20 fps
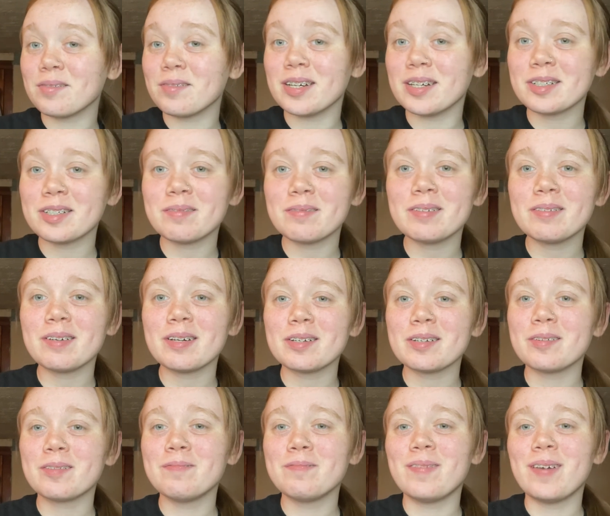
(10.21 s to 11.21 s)
Welcome or
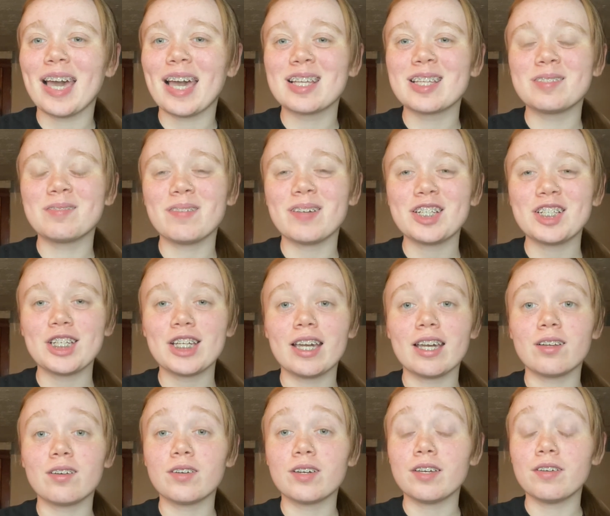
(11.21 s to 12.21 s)
welcome back to my
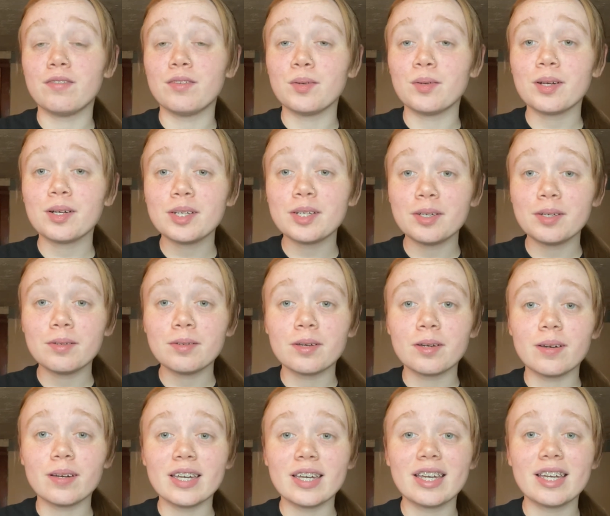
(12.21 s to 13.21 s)
channel. If you are new,
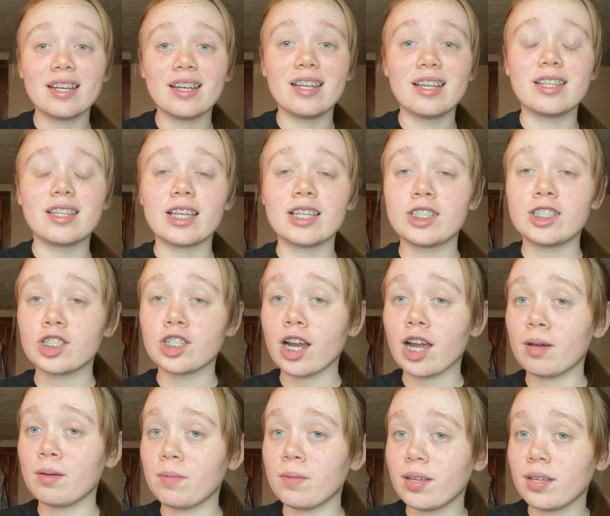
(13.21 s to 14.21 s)
go ahead and hit that
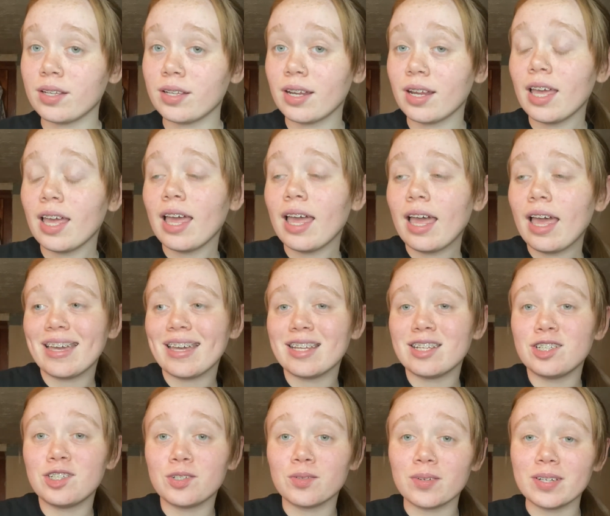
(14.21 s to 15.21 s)
subscribe button
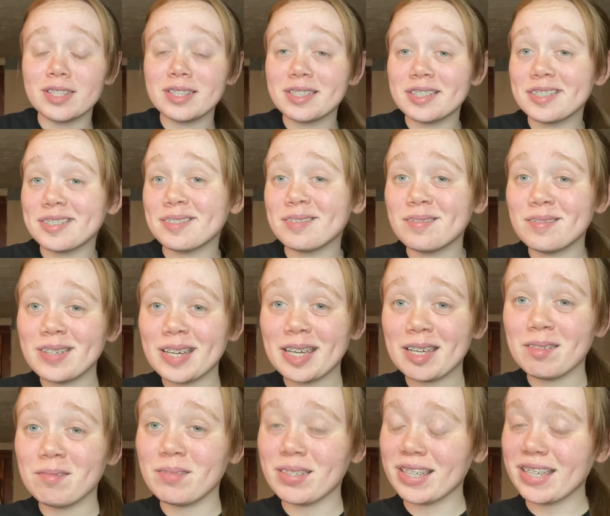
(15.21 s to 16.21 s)
and join the
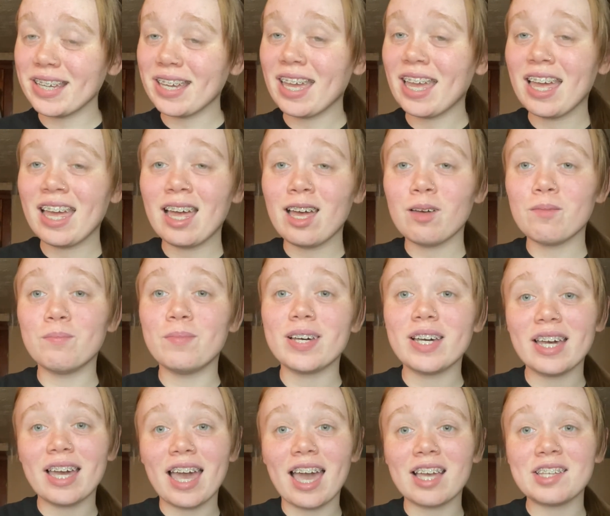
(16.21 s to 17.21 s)
family.
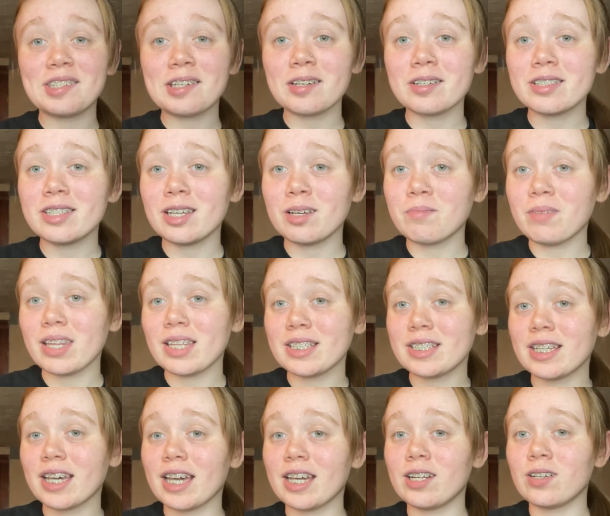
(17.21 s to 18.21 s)
But as you can tell by the
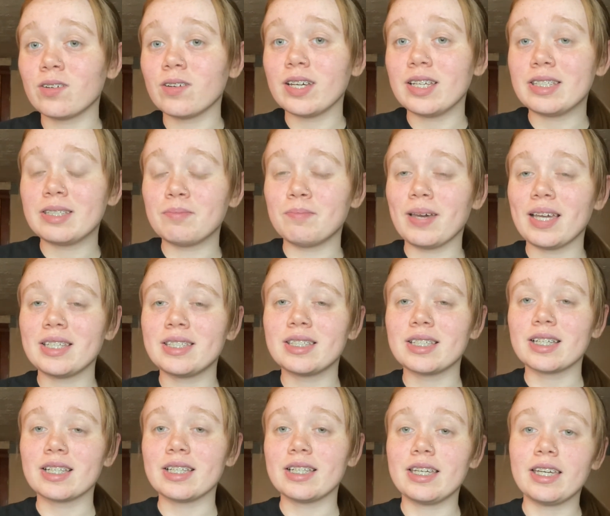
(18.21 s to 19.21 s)
title, it's
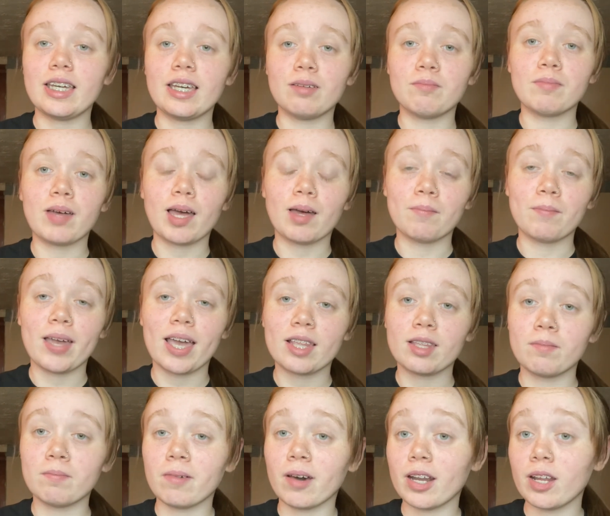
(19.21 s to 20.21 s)
basically my
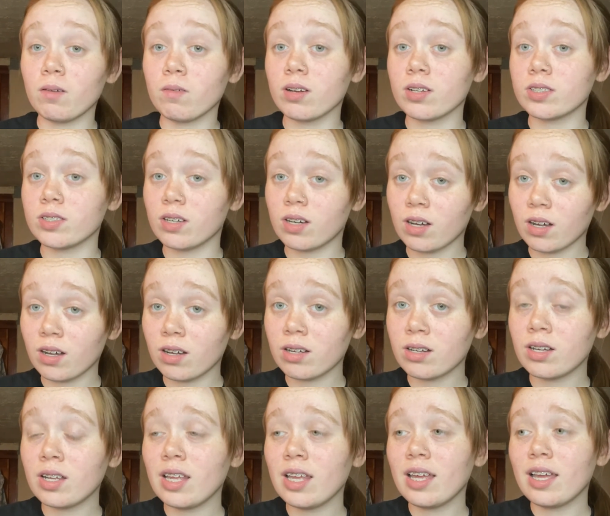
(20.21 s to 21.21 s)
Bath & Body Works
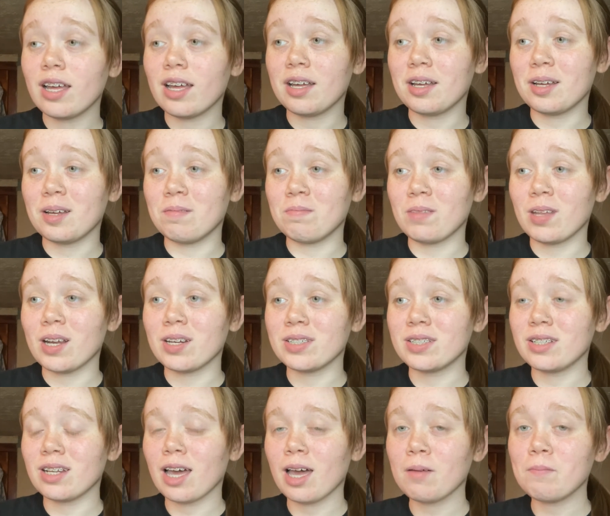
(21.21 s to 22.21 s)
haul. Um,
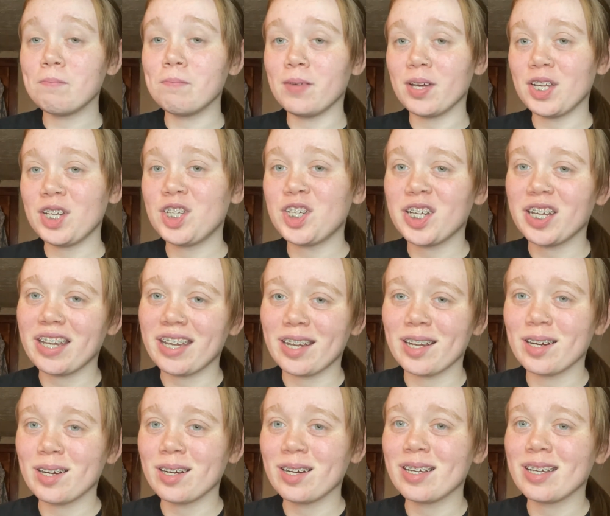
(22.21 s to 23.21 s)
there's not much
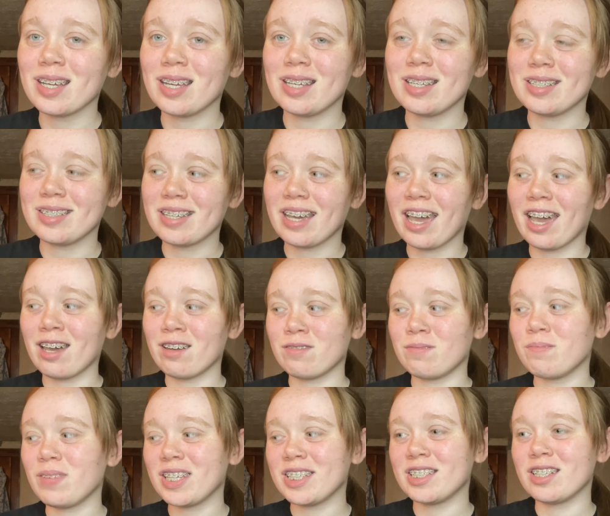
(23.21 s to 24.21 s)
here because half
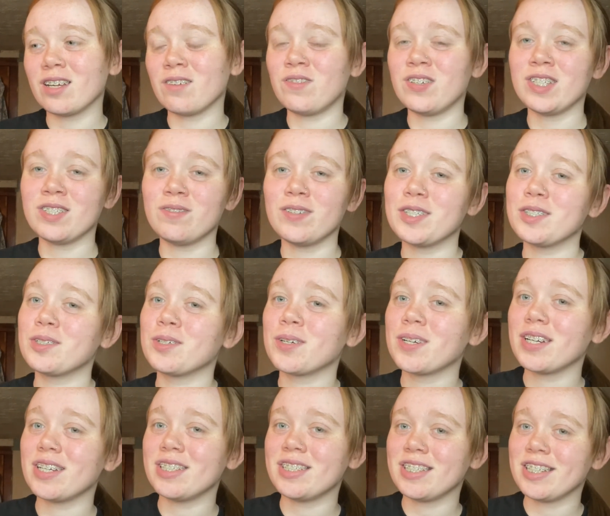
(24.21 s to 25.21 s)
my stuff is
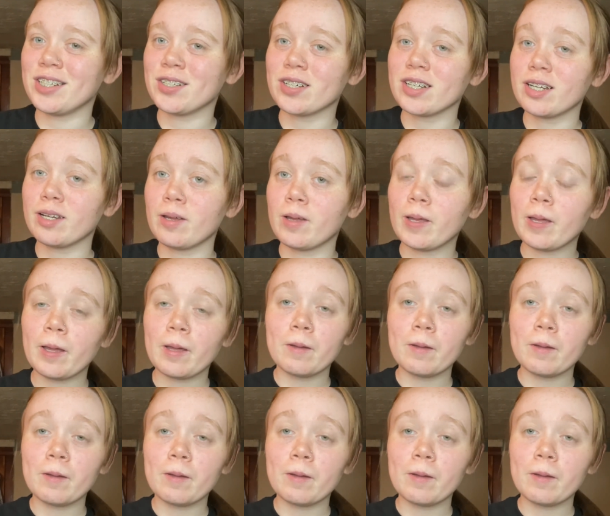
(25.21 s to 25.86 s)
Victoria's Secret.